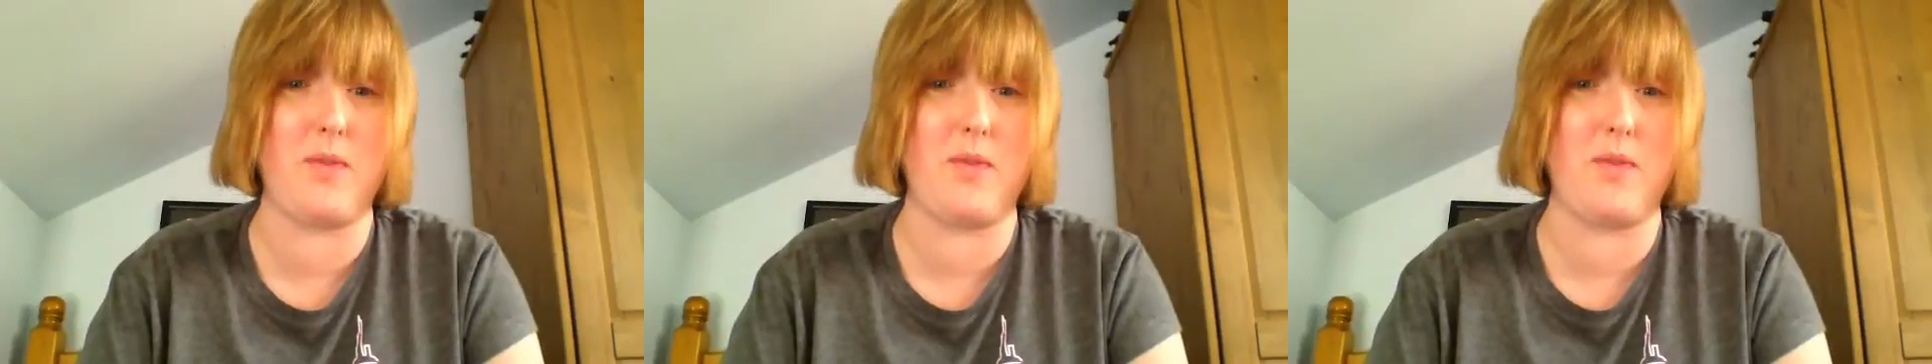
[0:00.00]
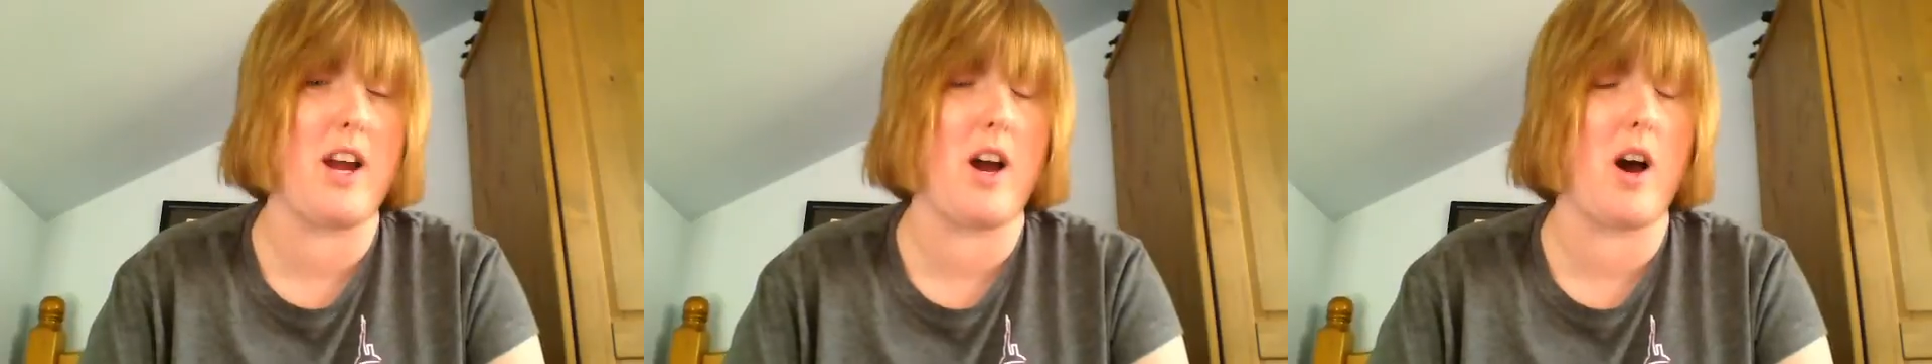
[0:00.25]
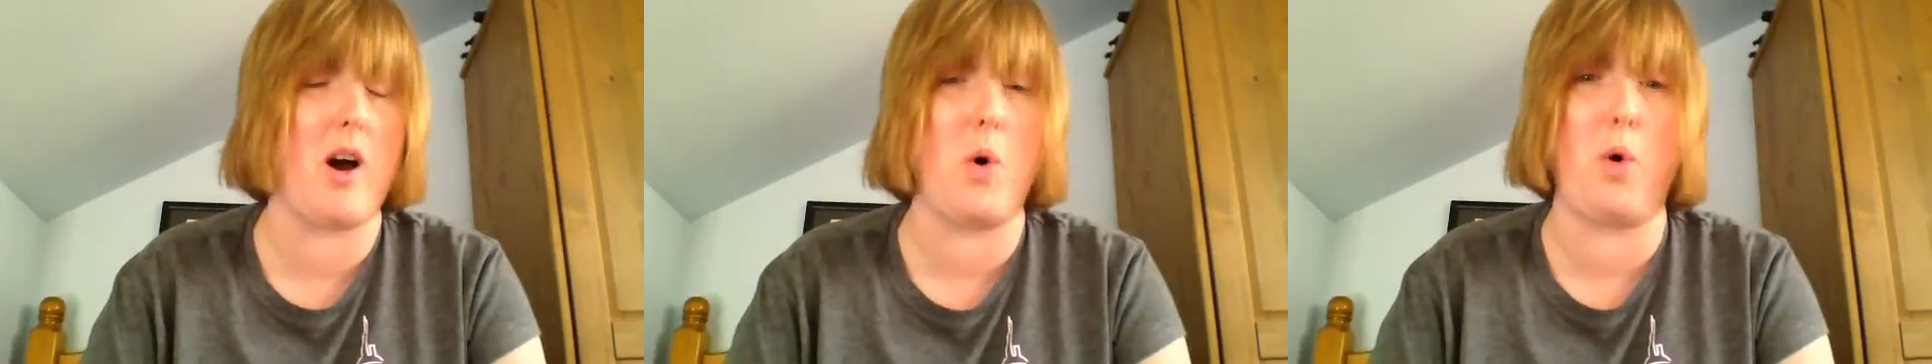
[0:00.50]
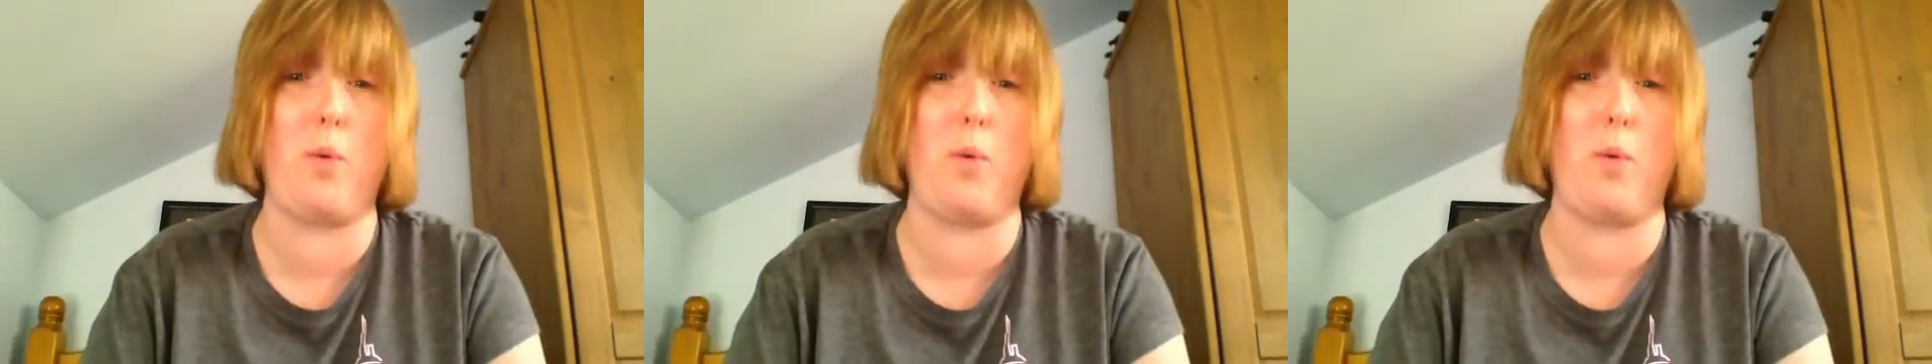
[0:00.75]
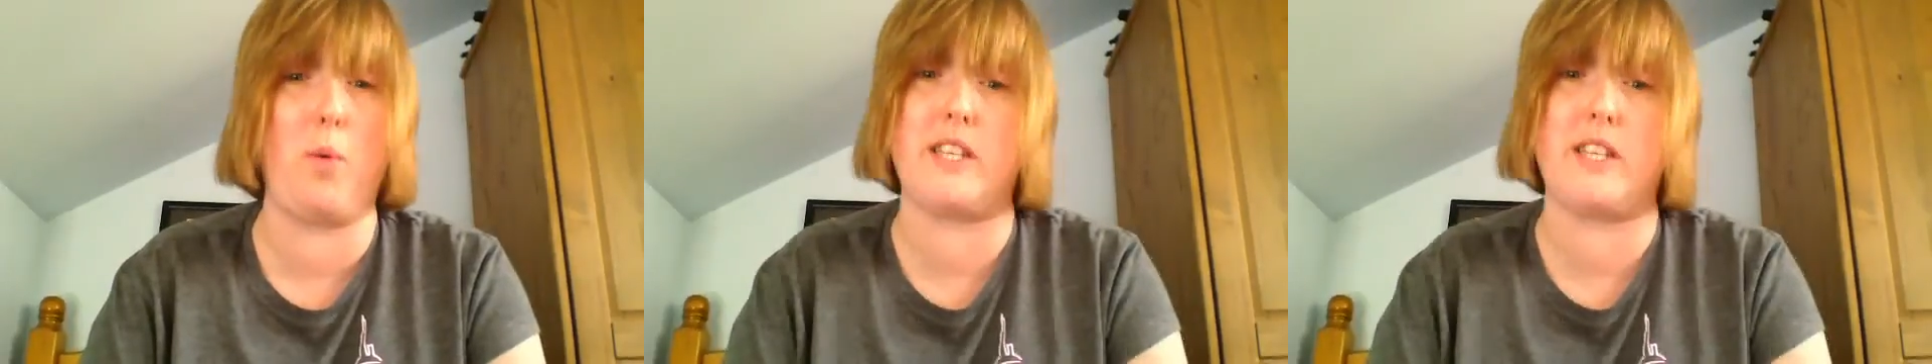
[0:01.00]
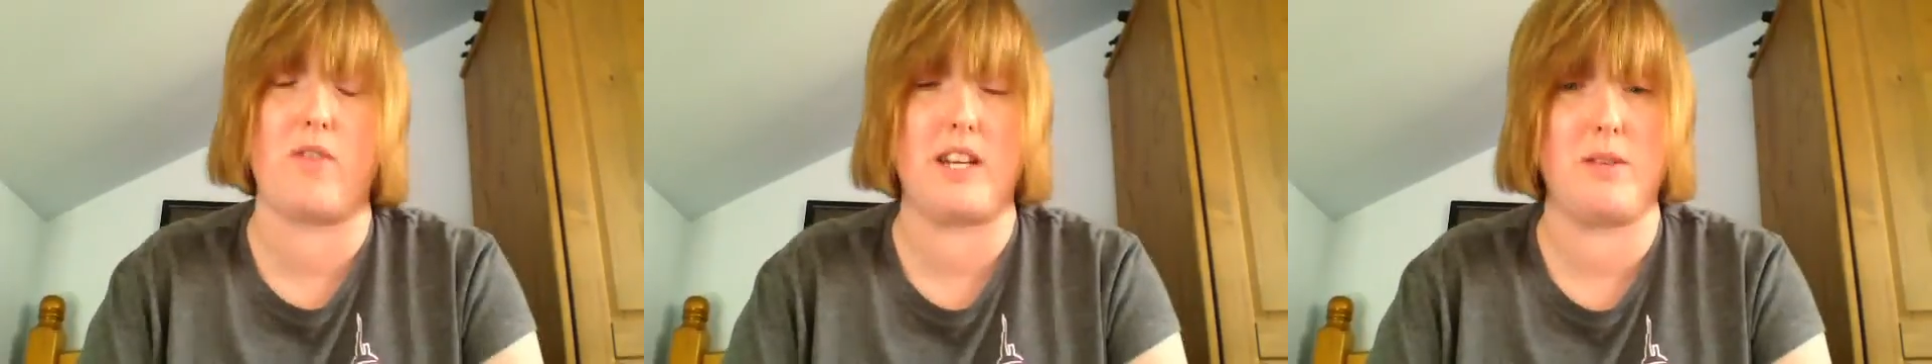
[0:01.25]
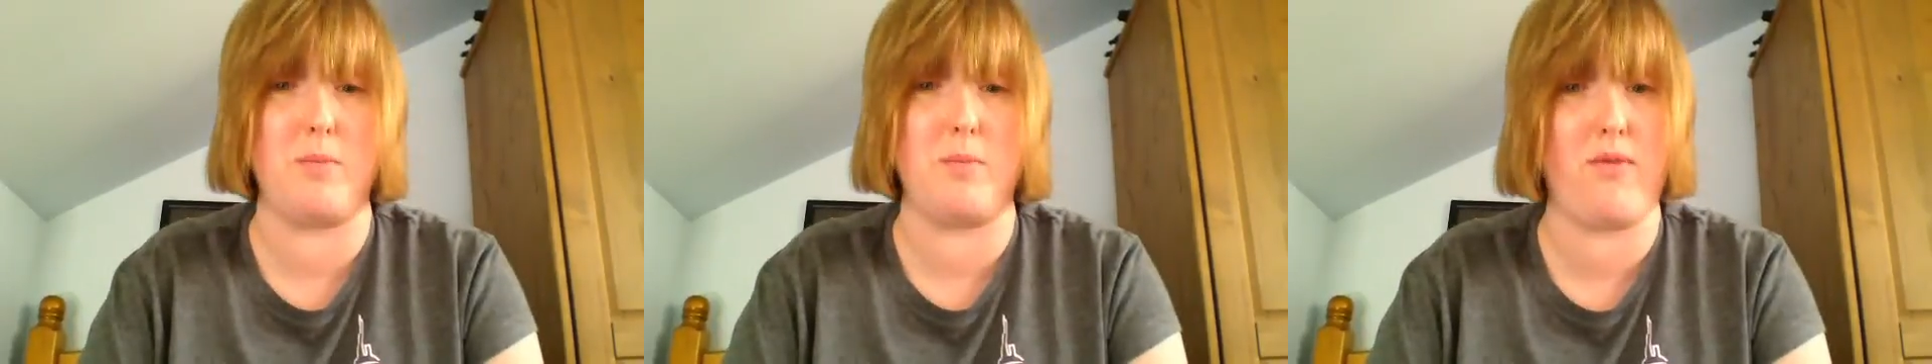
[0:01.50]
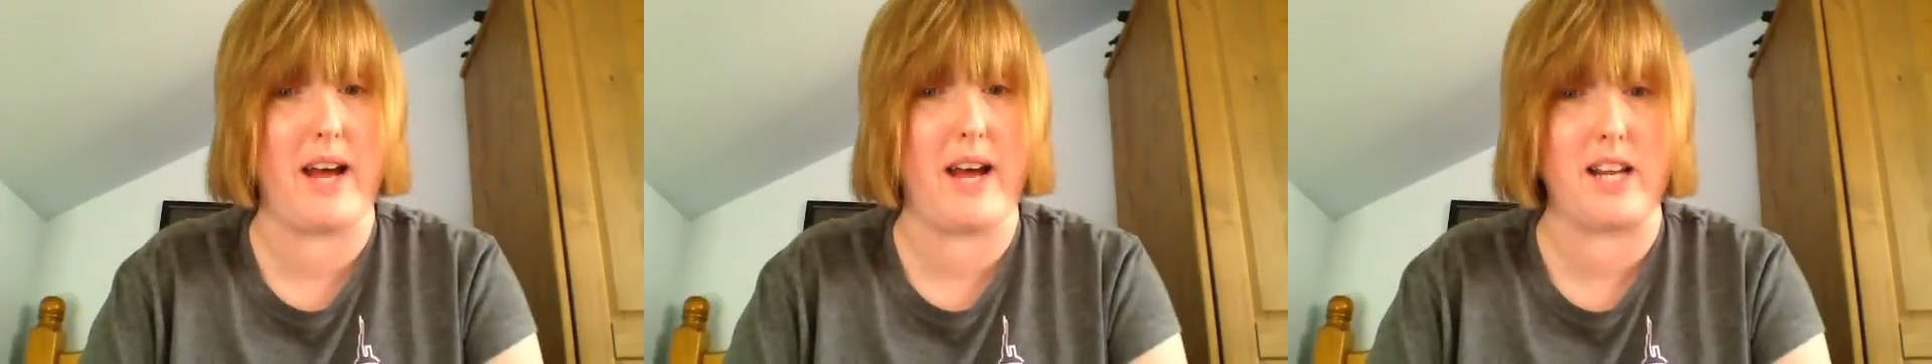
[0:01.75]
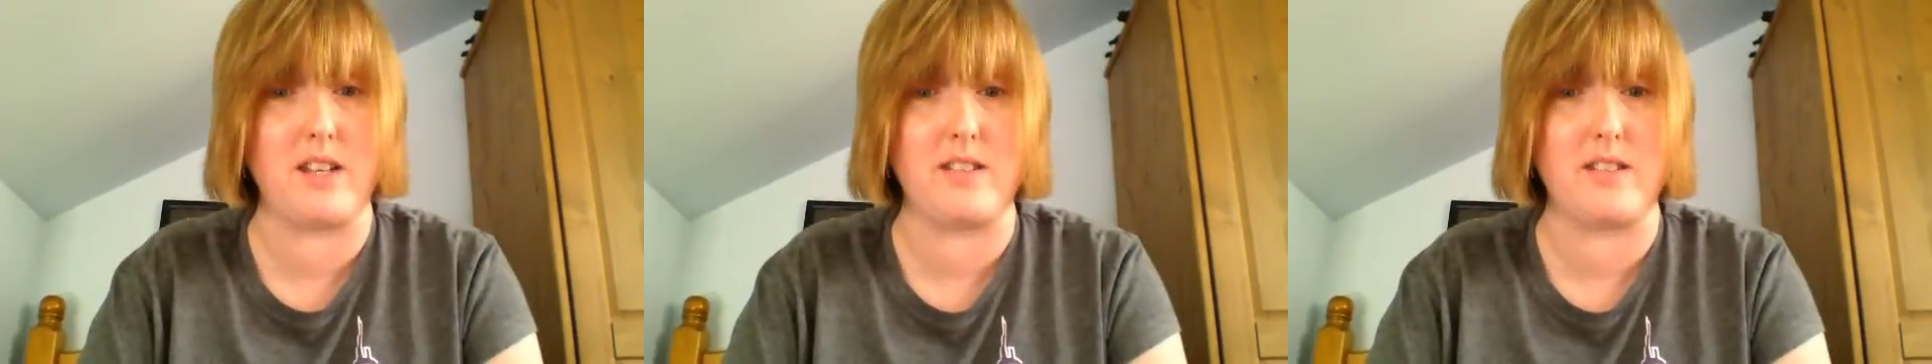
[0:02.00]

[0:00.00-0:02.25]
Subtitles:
They are always interacting with fans.